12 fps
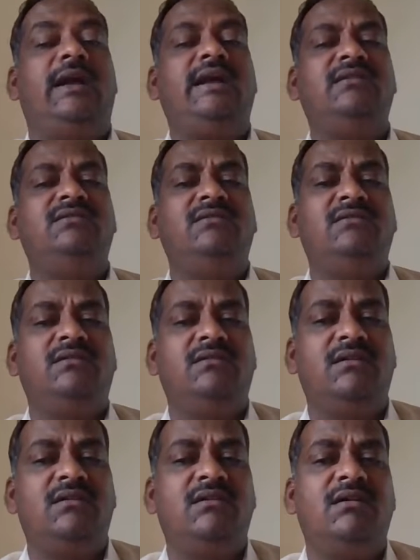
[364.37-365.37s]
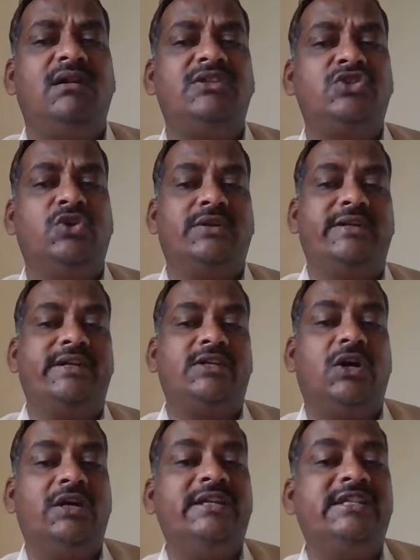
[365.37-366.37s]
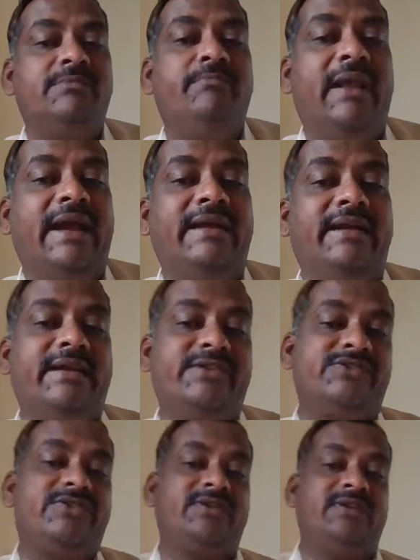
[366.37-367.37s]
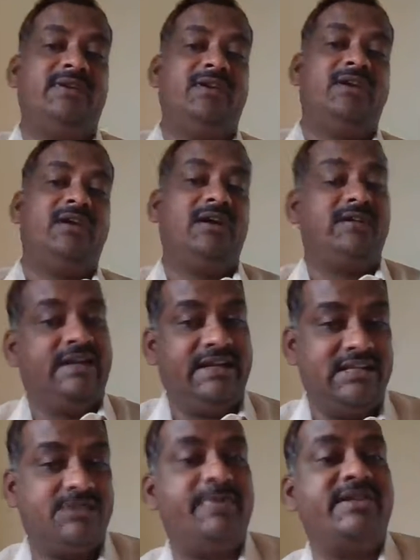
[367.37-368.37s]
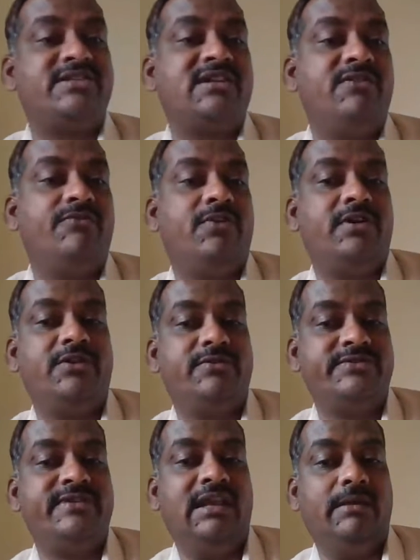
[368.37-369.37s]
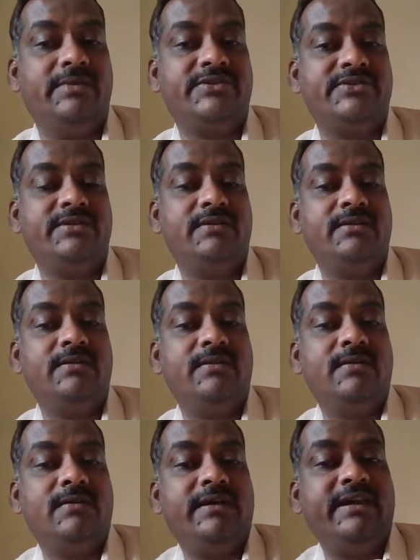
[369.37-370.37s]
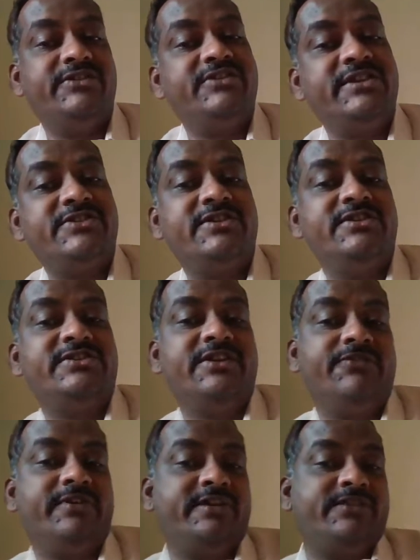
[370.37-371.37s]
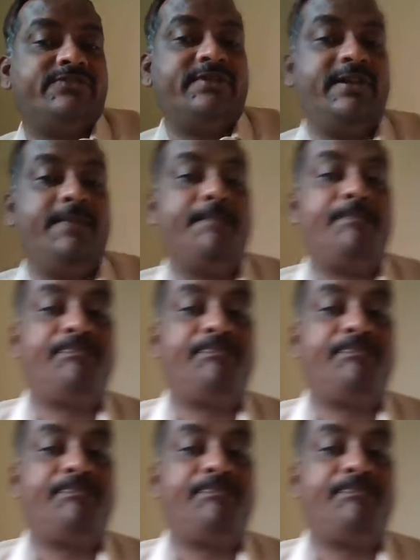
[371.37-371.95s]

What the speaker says: and a sonnet on his blindness that is prescribed for your syllabus in 1673.